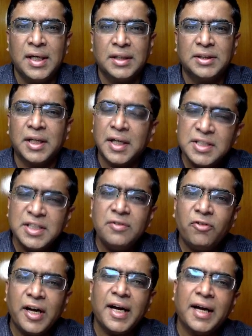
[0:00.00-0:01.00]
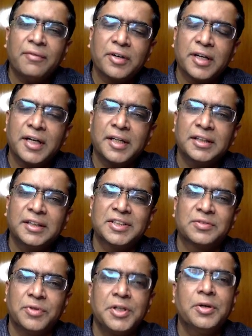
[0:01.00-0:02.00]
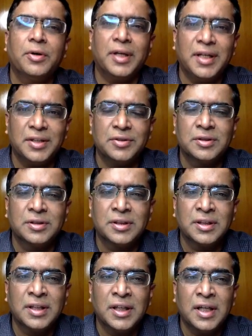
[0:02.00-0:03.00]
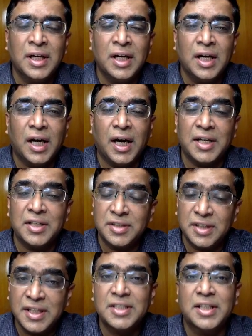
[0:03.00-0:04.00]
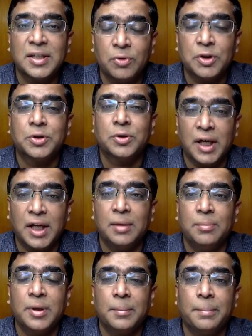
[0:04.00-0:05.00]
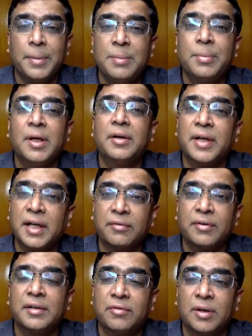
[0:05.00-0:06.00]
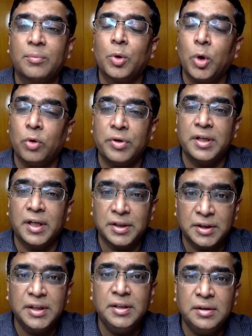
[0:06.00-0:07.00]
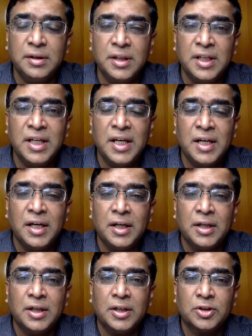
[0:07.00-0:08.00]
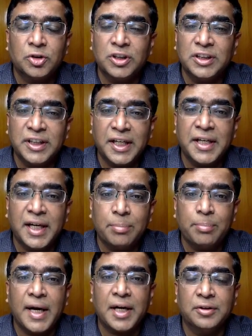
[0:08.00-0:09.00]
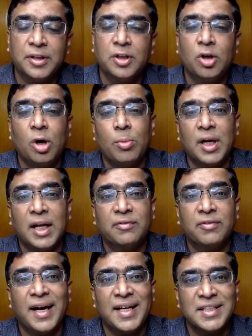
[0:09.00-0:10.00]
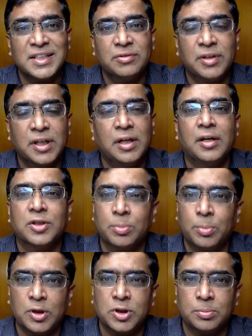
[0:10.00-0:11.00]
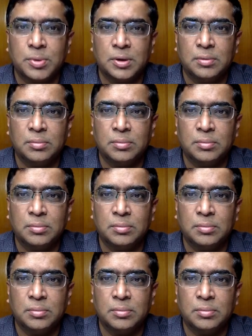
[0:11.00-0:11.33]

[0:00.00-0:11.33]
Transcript: The reason why I have created this video is I seriously want to help people recovering from COVID-19 so that they can get back to their normal life as quickly as possible.